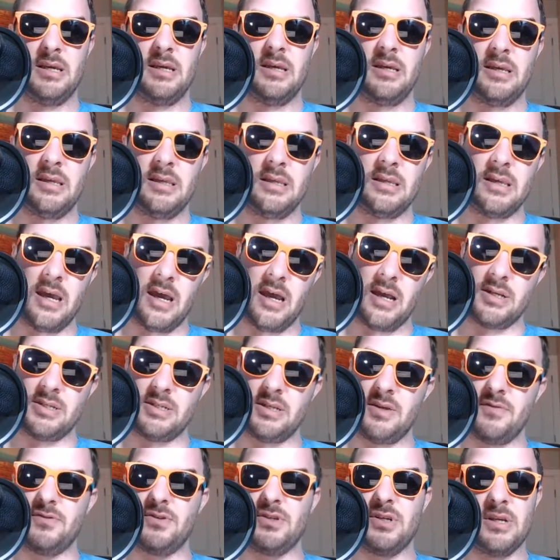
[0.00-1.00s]
gosh,
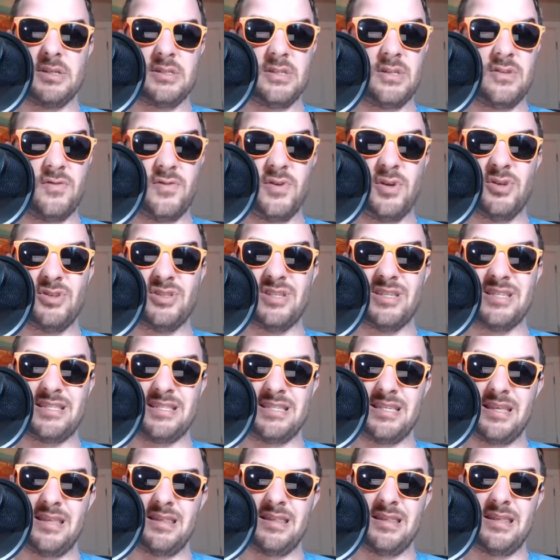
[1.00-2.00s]
if Justin Fields is
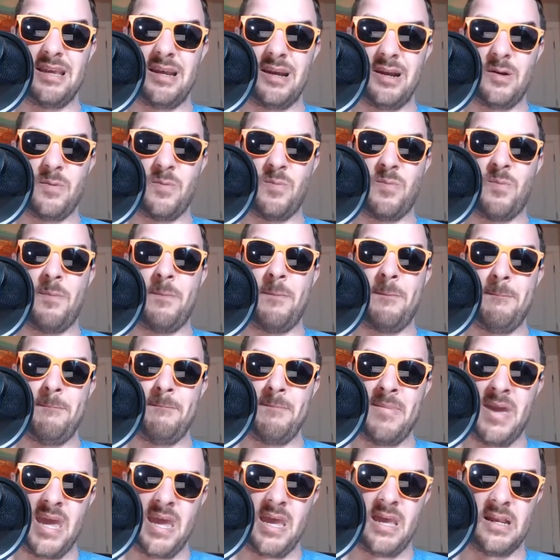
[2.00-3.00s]
sitting there,
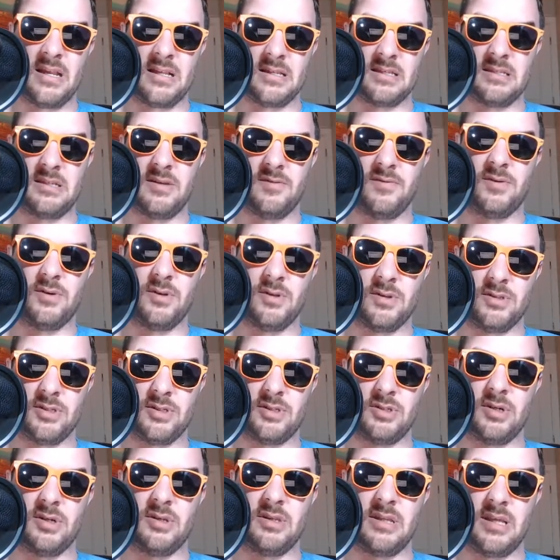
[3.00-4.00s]
man, it's difficult to
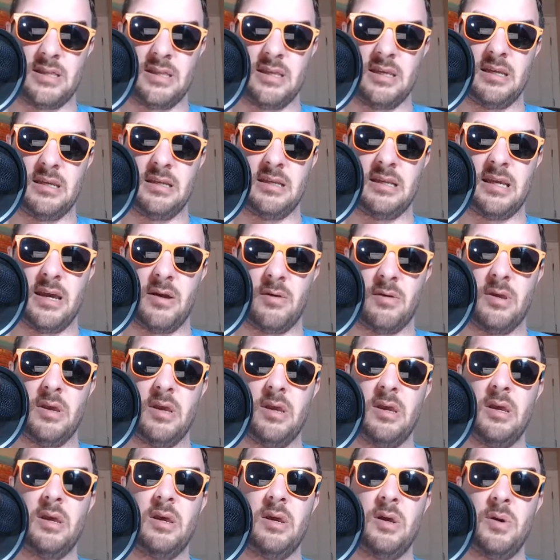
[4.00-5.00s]
turn that thing down.
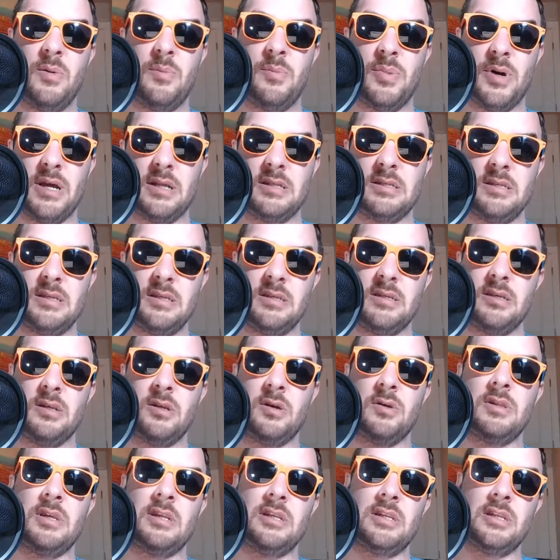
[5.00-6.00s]
But,
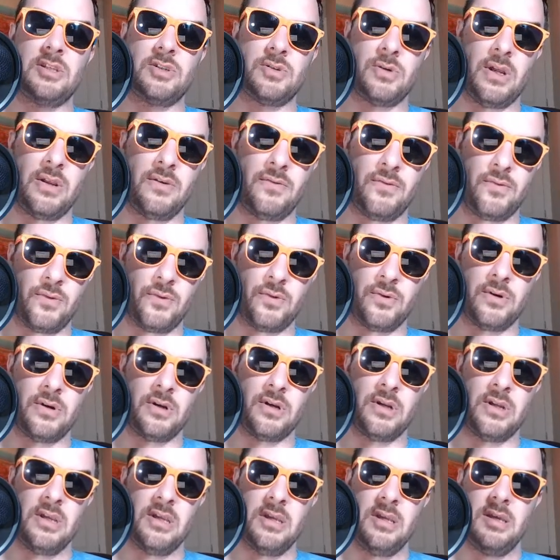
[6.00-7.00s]
they did trade
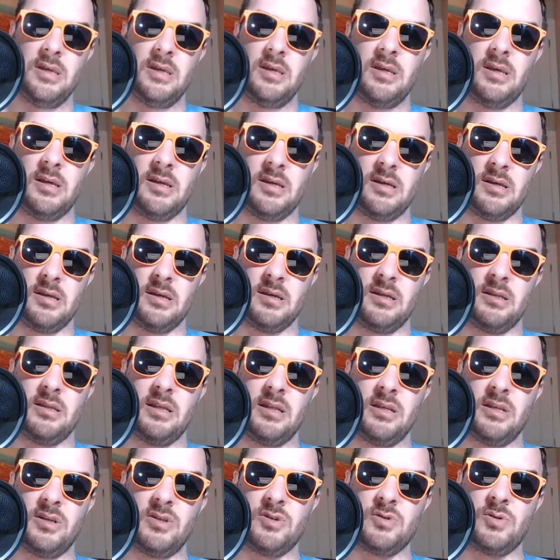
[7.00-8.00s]
for
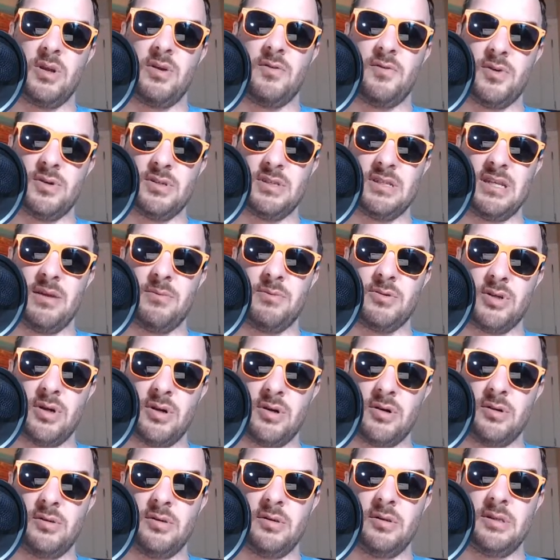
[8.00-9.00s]
Sam
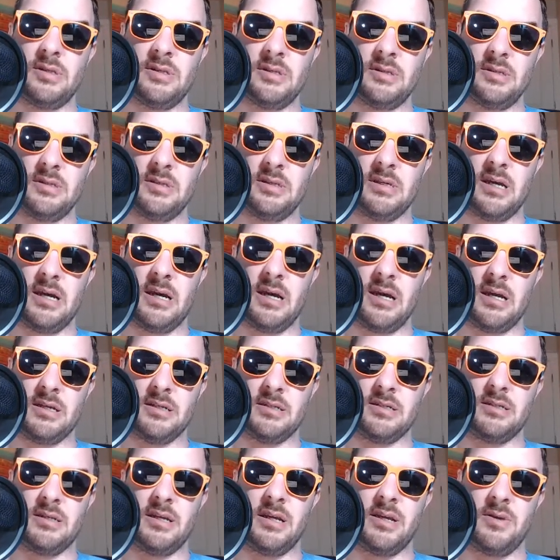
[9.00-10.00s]
Darnold.
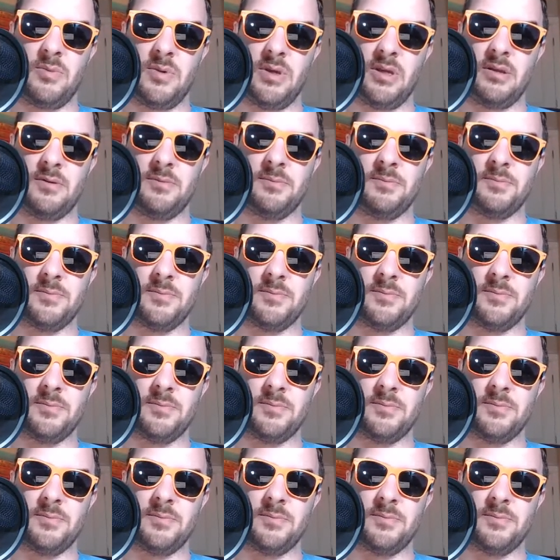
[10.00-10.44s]
Gosh, I mean,